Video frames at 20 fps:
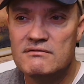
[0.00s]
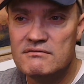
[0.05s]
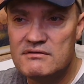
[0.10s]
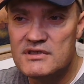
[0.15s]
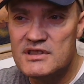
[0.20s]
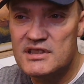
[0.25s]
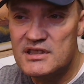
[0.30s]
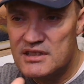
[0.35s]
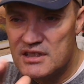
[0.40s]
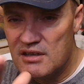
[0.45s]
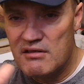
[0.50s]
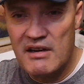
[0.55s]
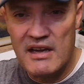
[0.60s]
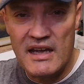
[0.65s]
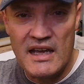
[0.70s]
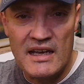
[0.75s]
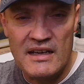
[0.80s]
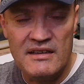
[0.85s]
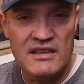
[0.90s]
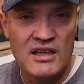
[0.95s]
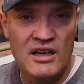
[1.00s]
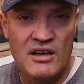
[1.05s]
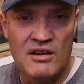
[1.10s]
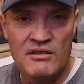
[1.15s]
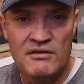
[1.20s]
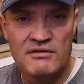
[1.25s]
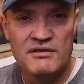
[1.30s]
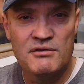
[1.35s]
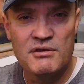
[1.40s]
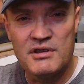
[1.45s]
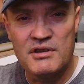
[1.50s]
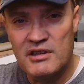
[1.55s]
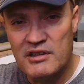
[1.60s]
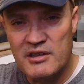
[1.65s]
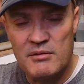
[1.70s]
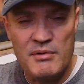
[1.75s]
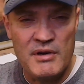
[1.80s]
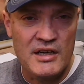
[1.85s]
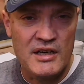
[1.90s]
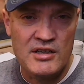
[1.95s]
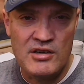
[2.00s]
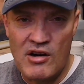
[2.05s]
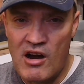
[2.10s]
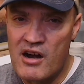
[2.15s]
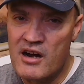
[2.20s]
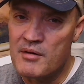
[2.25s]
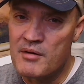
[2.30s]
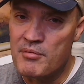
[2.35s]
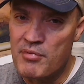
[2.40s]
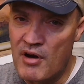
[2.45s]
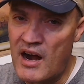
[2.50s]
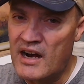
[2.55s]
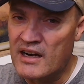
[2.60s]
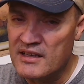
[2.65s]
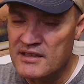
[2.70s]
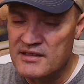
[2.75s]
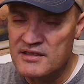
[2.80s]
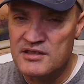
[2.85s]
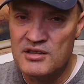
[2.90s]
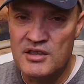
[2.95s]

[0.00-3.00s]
still get, with a little bit of target practice,